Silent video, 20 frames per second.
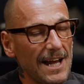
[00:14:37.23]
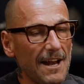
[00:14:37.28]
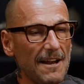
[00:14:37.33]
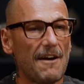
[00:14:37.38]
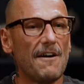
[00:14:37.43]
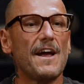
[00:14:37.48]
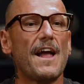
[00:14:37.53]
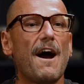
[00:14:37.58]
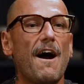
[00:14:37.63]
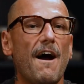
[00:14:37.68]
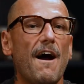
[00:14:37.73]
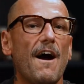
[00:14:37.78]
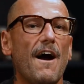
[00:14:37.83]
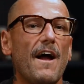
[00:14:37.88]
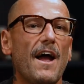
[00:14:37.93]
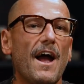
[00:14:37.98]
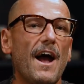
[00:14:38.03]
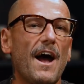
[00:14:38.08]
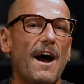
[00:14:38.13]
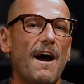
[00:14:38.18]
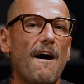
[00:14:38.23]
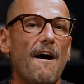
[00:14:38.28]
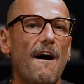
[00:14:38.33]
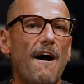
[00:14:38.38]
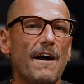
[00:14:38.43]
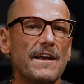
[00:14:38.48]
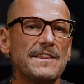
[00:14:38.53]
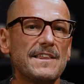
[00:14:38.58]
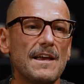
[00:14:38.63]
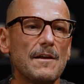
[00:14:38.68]
And
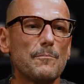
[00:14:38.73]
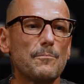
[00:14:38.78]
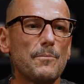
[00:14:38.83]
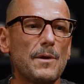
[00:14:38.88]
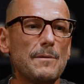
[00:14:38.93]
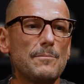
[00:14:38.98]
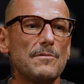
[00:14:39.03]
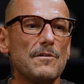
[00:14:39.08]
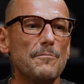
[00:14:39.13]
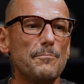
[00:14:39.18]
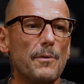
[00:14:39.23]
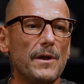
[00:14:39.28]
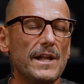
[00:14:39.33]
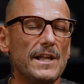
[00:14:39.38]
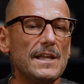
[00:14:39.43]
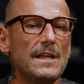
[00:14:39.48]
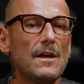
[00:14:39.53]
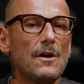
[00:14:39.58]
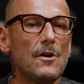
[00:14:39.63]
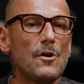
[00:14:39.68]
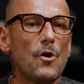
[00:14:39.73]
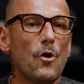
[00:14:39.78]
I think people have been